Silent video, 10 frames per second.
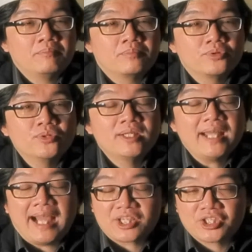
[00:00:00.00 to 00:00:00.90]
prudent
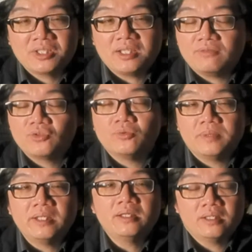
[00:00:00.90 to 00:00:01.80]
action
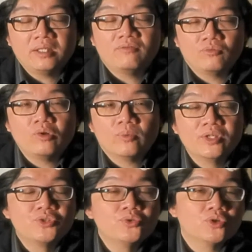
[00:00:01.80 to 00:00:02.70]
if we
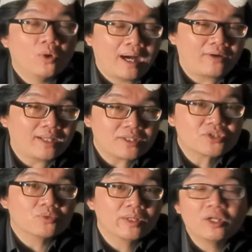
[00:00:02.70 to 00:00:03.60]
were to go out lah.
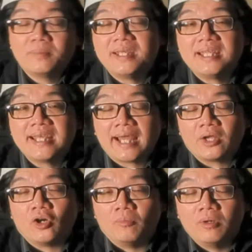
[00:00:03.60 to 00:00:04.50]
So we're gonna be eating at
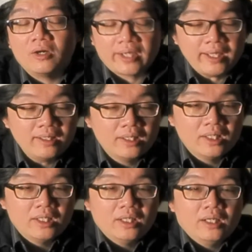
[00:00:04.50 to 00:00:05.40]
home, okay?
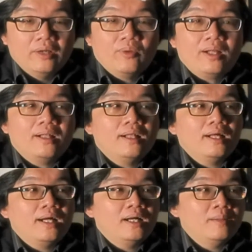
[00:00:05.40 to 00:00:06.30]
Well,
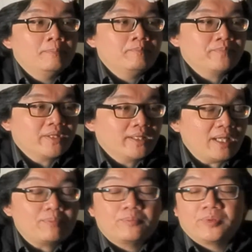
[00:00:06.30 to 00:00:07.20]

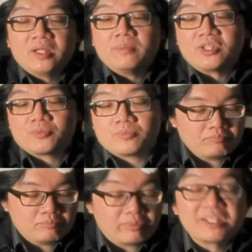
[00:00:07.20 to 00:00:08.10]
that pretty much
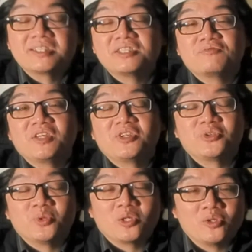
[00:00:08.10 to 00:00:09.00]
brings this video
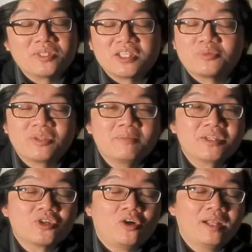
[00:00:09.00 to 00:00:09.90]
to a close. That's pretty
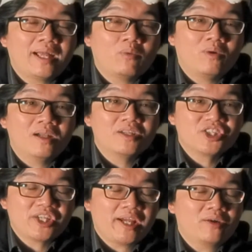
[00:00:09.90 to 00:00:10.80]
much all I want to
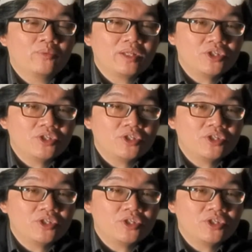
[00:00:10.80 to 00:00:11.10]
share with